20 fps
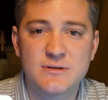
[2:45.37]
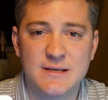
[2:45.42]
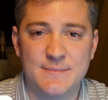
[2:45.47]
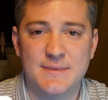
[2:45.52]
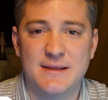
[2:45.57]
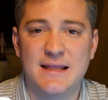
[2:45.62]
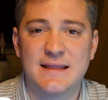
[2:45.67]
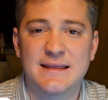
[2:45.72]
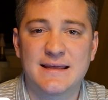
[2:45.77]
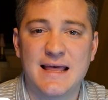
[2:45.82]

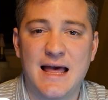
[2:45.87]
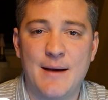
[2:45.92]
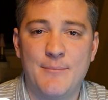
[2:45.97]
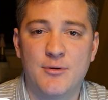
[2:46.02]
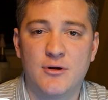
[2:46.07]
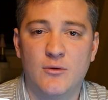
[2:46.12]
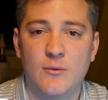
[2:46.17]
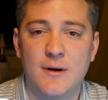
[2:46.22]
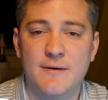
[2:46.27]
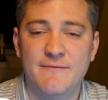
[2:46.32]
something that the
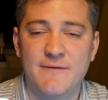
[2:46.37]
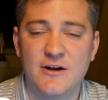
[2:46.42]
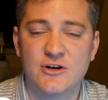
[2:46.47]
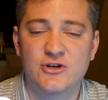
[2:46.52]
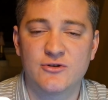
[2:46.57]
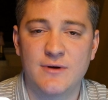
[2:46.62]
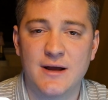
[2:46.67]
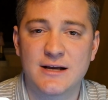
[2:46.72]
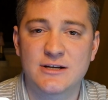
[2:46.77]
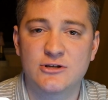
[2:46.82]
Capital One
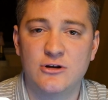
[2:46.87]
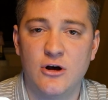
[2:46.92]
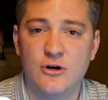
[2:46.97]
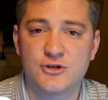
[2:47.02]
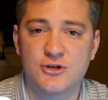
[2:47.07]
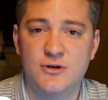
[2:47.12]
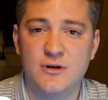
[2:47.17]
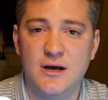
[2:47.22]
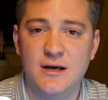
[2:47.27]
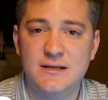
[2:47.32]
Venture X
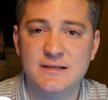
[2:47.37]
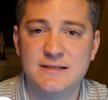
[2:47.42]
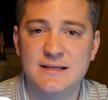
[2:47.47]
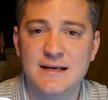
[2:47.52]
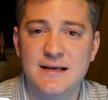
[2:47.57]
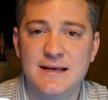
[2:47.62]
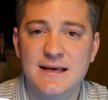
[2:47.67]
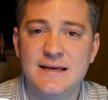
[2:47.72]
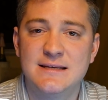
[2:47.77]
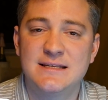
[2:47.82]
also
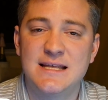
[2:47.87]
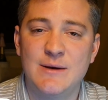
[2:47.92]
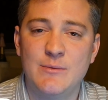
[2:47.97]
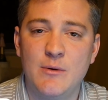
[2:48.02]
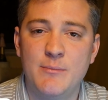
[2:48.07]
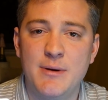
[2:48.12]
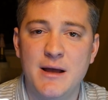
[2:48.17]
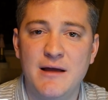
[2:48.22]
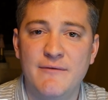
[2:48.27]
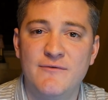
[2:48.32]
does is they
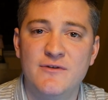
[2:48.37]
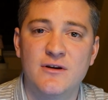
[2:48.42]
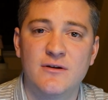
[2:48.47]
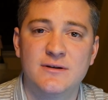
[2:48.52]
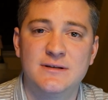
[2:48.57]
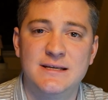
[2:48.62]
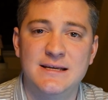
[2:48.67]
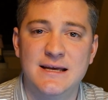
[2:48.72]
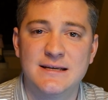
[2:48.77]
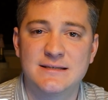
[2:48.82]
will pay for
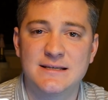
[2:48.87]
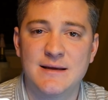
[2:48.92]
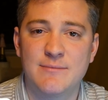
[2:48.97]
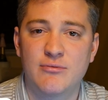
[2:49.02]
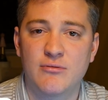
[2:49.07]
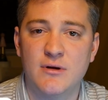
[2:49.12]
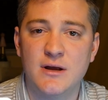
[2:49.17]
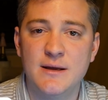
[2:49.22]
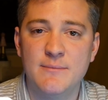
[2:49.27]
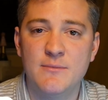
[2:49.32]
your TSA
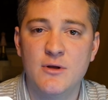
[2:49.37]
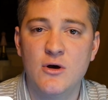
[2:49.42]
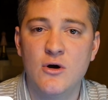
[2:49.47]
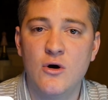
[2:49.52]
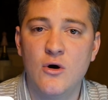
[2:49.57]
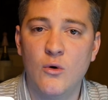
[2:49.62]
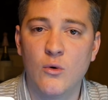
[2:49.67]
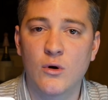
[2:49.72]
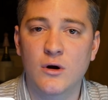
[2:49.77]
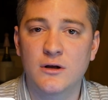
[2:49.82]
pre
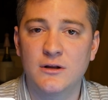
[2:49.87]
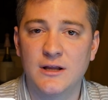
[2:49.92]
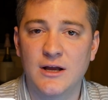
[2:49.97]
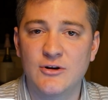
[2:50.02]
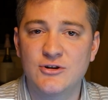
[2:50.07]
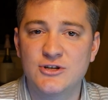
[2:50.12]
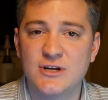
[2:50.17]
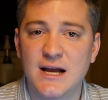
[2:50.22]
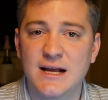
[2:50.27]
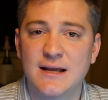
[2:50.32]
or clear
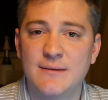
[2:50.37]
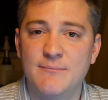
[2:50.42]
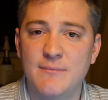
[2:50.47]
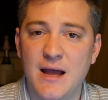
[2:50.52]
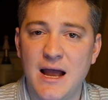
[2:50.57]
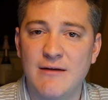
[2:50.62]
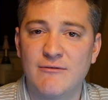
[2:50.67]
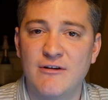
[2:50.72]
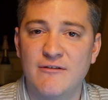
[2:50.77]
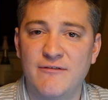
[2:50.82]
check
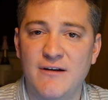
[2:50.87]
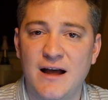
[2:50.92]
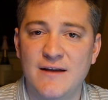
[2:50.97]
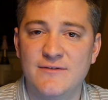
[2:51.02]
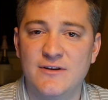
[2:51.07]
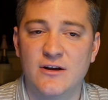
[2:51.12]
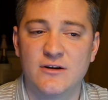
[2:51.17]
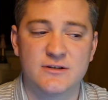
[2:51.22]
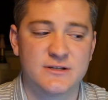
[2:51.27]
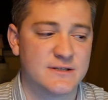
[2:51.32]
every
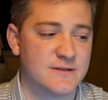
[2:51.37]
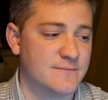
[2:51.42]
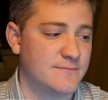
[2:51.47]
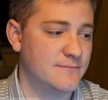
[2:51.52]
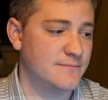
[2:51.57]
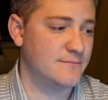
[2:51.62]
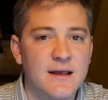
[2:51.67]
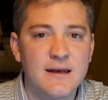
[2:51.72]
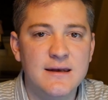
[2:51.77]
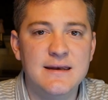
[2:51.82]
5
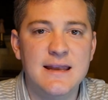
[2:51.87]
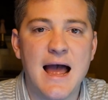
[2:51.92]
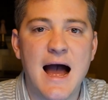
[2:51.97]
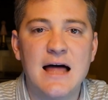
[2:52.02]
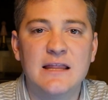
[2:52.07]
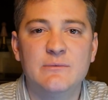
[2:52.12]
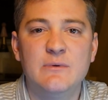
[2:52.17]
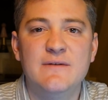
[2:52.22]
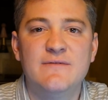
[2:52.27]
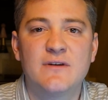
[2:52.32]
years.
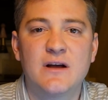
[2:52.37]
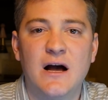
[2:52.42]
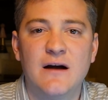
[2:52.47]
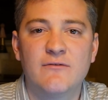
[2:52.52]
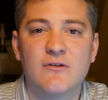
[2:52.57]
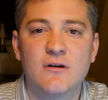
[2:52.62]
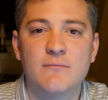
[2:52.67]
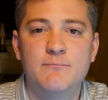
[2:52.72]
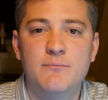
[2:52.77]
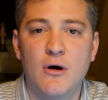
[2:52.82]
Now that we've
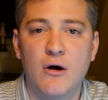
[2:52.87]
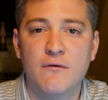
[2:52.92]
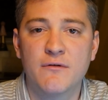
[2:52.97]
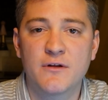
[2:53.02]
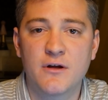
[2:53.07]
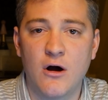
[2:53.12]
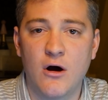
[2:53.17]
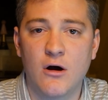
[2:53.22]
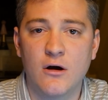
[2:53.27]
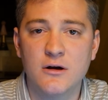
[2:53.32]
covered
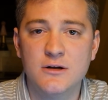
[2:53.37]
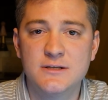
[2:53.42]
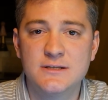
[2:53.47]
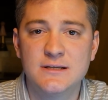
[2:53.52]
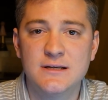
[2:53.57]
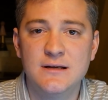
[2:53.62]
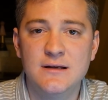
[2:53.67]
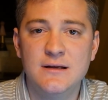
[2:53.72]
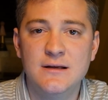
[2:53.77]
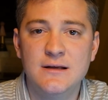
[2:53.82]
both
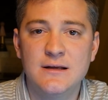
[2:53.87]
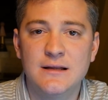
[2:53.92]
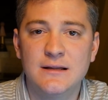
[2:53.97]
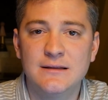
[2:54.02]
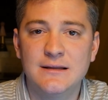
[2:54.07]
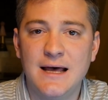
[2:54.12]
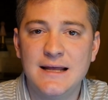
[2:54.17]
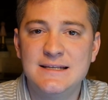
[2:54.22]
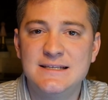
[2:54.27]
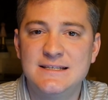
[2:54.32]
cards,
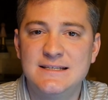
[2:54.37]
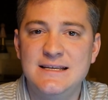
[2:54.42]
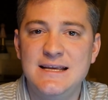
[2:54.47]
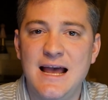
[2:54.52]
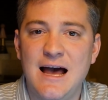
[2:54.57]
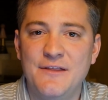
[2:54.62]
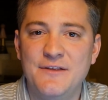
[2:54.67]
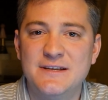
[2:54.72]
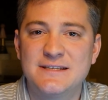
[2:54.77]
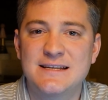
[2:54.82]
let's see
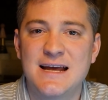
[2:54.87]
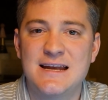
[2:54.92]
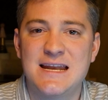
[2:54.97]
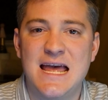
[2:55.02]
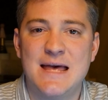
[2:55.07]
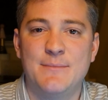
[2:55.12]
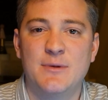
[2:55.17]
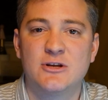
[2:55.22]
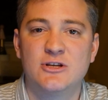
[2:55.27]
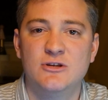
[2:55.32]
how this
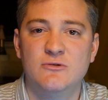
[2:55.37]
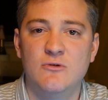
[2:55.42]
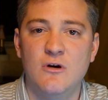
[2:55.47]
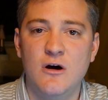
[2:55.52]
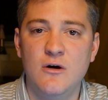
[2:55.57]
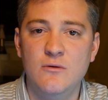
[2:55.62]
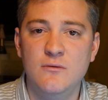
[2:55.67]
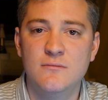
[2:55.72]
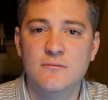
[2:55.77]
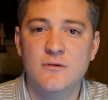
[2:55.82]
dynamic
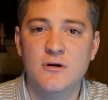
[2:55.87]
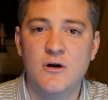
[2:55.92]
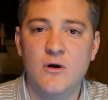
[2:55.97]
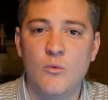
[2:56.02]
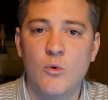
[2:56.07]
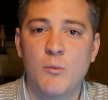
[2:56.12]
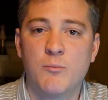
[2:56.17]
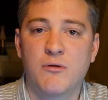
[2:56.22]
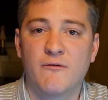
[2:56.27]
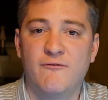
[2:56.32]
duo
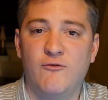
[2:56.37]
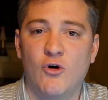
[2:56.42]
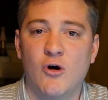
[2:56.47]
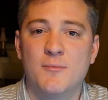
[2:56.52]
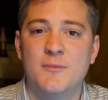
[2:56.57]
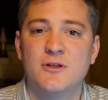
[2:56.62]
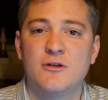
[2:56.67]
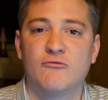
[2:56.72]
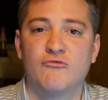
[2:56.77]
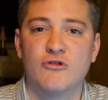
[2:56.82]
will
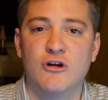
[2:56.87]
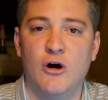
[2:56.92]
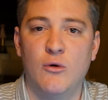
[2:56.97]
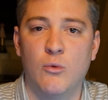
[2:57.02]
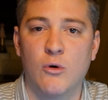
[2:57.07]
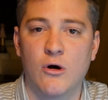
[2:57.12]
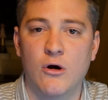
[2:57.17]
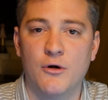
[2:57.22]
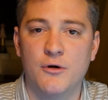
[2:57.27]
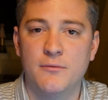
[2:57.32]
perform in the real
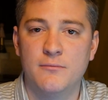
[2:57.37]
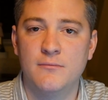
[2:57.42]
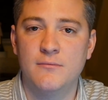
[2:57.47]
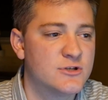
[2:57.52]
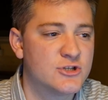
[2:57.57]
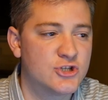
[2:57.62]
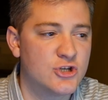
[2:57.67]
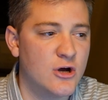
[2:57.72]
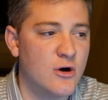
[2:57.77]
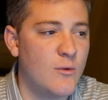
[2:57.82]
world.
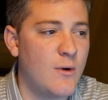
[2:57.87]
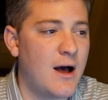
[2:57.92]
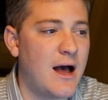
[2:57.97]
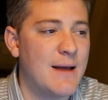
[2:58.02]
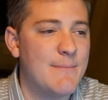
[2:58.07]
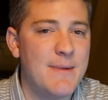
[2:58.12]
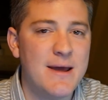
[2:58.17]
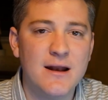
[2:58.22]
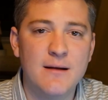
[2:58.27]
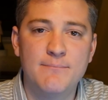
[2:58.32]
So
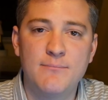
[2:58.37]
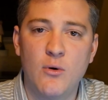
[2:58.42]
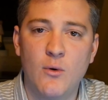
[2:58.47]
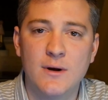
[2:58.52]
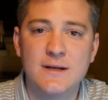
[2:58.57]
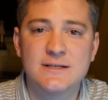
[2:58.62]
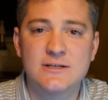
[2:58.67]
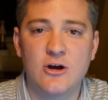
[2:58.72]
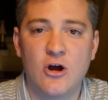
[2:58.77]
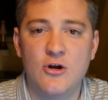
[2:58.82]
I made a
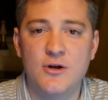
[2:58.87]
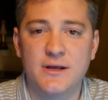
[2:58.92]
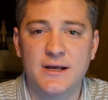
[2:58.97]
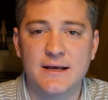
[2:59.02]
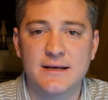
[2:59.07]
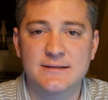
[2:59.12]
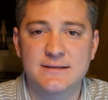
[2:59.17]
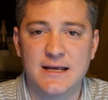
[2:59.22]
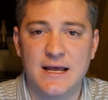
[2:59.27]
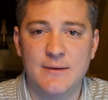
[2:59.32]
points earning
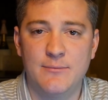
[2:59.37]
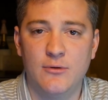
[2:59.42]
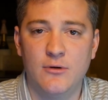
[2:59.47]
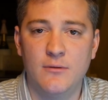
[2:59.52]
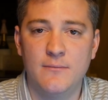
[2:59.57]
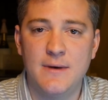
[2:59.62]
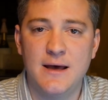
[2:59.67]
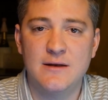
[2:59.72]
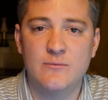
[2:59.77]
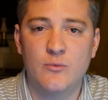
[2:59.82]

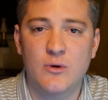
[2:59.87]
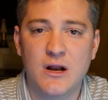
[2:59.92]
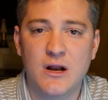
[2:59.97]
example, and